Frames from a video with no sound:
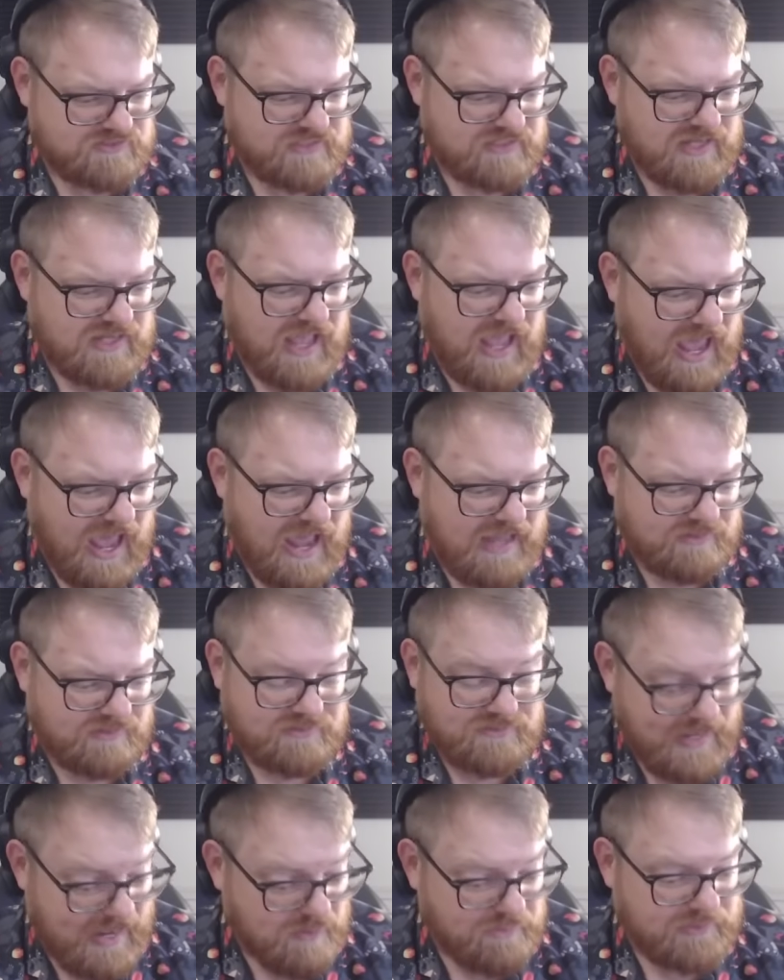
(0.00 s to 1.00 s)
it at
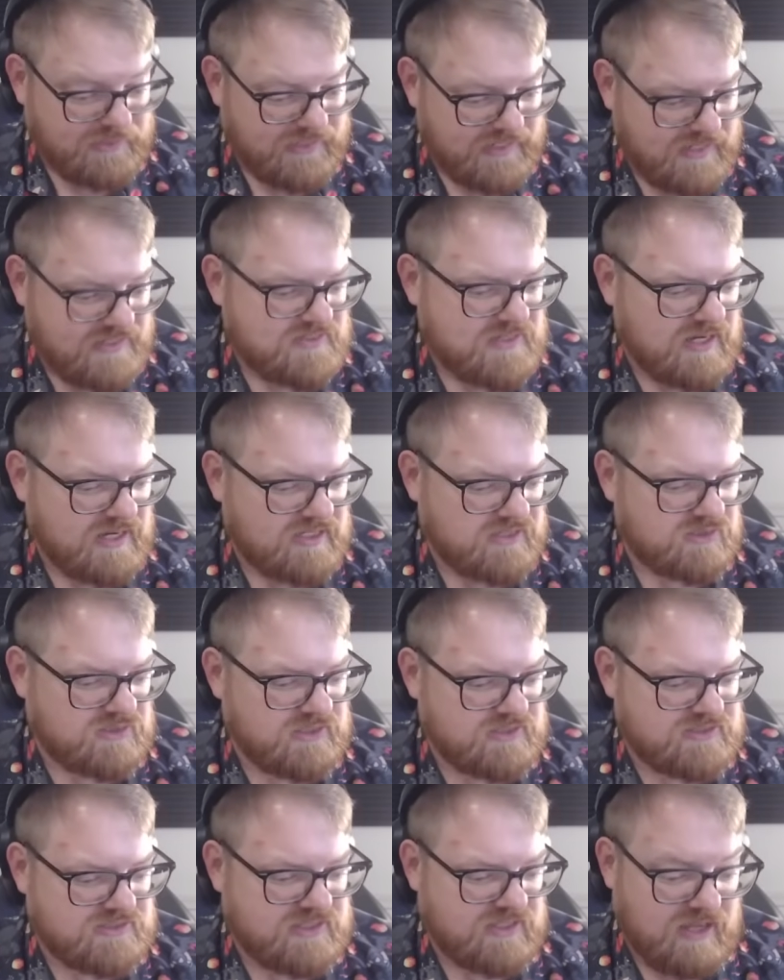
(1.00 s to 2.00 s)
nowadays. I
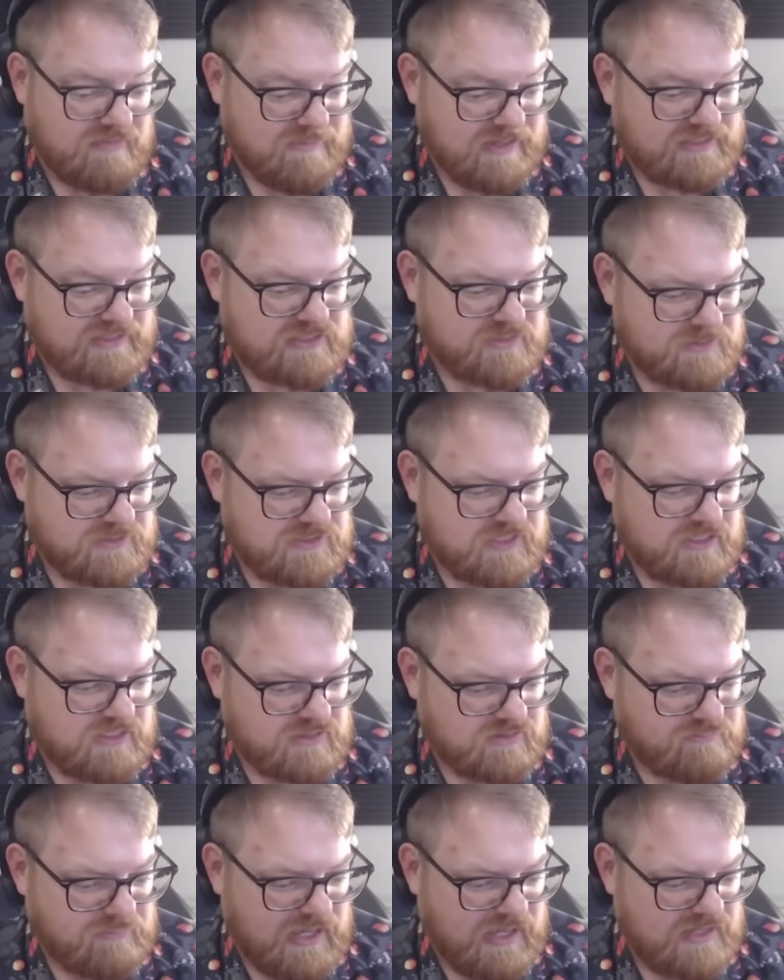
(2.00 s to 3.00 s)
made this mistake in
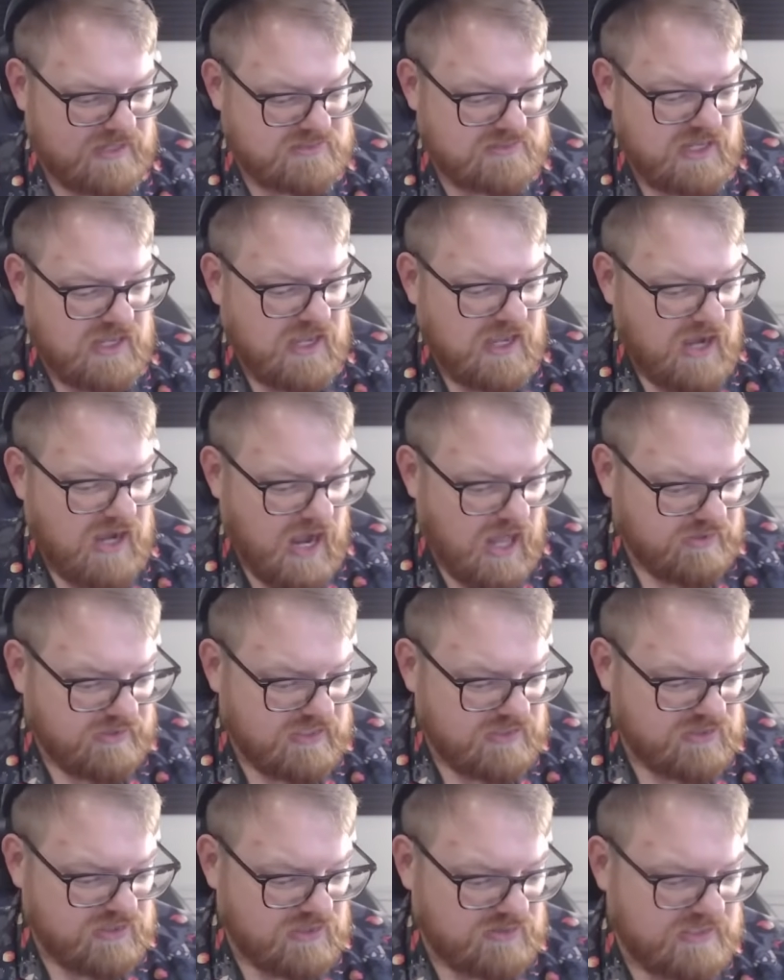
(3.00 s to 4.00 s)
the past. I'll
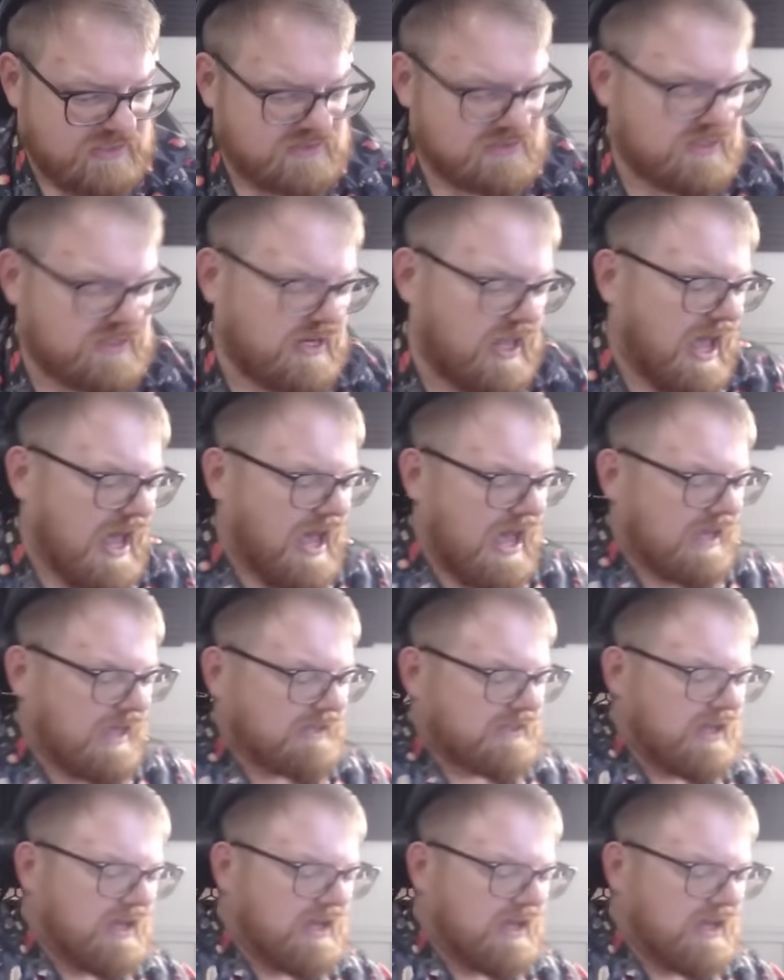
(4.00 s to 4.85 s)
either list it at